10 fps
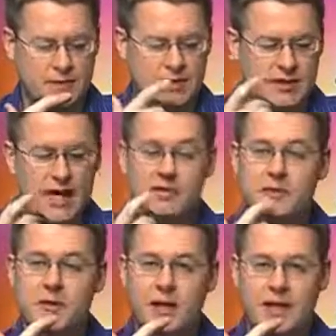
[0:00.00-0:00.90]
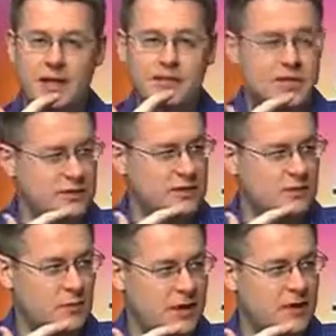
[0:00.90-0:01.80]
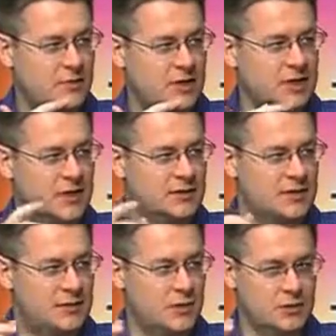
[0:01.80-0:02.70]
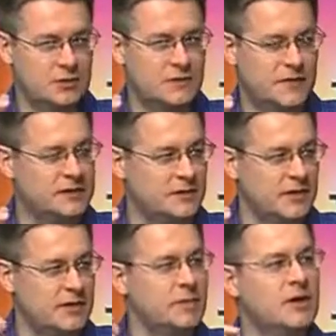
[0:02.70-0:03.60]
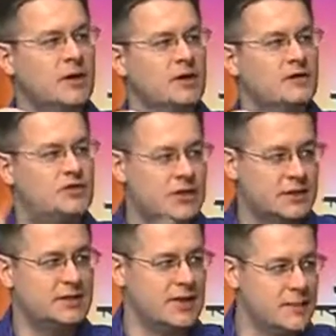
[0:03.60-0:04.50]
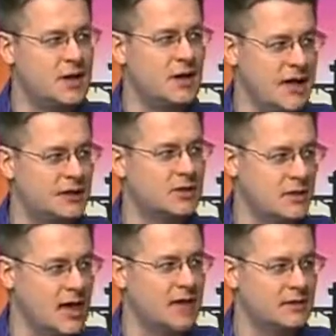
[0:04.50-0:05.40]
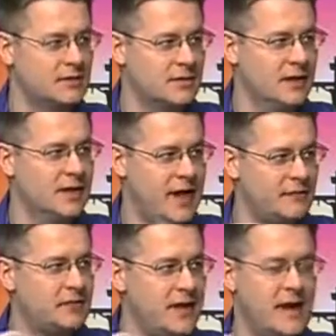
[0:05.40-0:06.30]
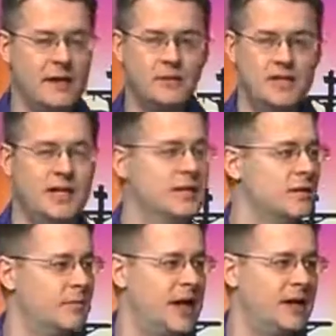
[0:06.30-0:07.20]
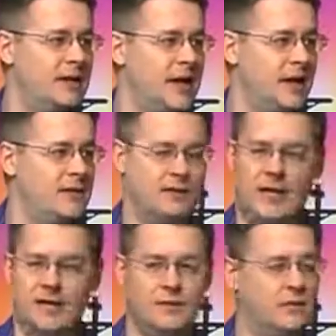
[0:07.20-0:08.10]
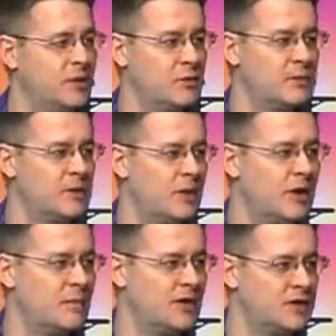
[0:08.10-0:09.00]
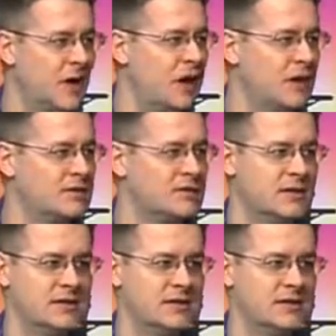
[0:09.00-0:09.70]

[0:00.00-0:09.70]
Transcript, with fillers: and says he asked for the body of Jesus. Why? Because if you were a crucifixion victim, Jesus Seminar has it right. Yeah. Right? After yeah. that, they would take your body down, let yeah. you be ripped apart by dogs,